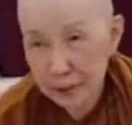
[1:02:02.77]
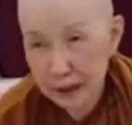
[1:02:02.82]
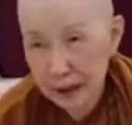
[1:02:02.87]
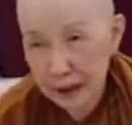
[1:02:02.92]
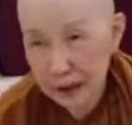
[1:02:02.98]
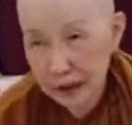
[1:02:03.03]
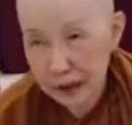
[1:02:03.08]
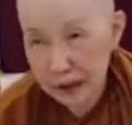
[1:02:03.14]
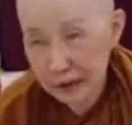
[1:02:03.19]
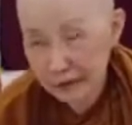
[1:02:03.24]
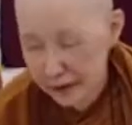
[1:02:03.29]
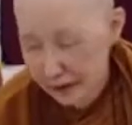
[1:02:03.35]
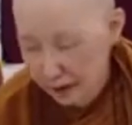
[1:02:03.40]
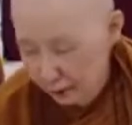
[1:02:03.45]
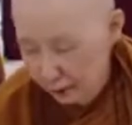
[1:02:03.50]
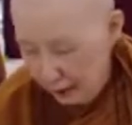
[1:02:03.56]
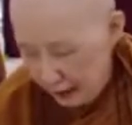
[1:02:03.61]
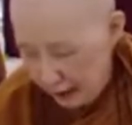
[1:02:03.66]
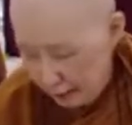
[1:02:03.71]
a lot of us
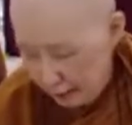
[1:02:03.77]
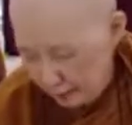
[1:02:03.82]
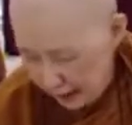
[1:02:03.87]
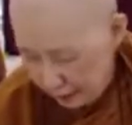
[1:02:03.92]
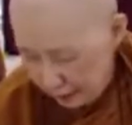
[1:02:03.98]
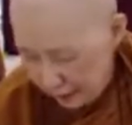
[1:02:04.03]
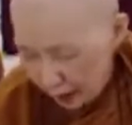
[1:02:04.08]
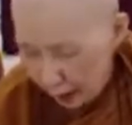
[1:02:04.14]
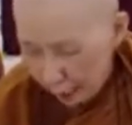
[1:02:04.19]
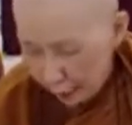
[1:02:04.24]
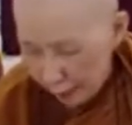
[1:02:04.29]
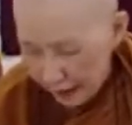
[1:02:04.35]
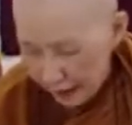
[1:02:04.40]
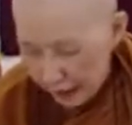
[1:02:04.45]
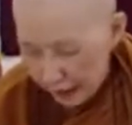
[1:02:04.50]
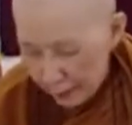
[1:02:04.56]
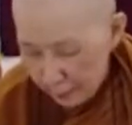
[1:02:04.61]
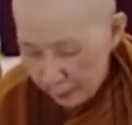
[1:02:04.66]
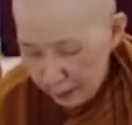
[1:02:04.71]
read about what
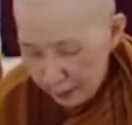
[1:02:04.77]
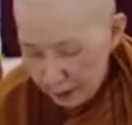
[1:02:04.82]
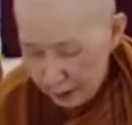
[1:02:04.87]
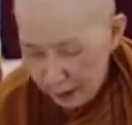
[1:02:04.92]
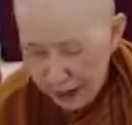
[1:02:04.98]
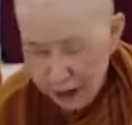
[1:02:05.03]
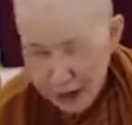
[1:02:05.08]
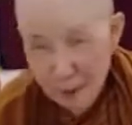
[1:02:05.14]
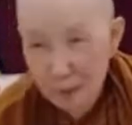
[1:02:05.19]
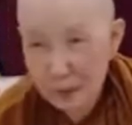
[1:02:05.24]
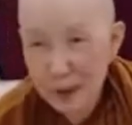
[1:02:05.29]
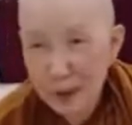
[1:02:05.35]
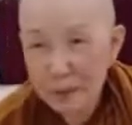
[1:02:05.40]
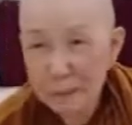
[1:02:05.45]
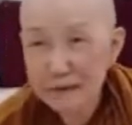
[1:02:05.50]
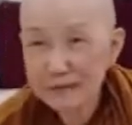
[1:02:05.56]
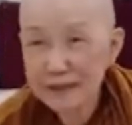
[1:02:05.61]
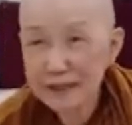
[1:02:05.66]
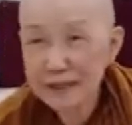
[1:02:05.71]
happened to Ajahn
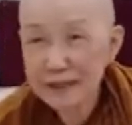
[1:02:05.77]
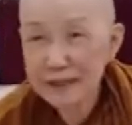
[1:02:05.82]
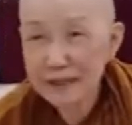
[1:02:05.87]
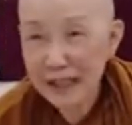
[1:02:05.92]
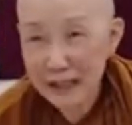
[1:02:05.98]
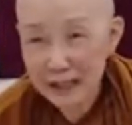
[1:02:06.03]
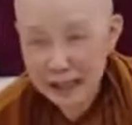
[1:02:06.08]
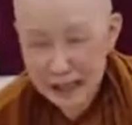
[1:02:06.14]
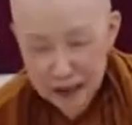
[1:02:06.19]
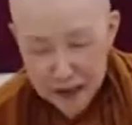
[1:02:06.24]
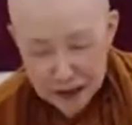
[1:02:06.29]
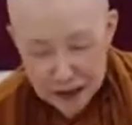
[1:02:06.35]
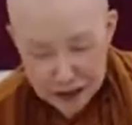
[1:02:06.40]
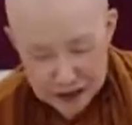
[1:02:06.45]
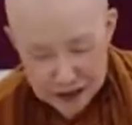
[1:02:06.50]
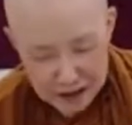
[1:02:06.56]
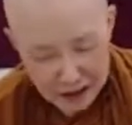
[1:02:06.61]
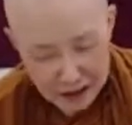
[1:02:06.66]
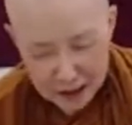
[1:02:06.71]
Brahm after that. It is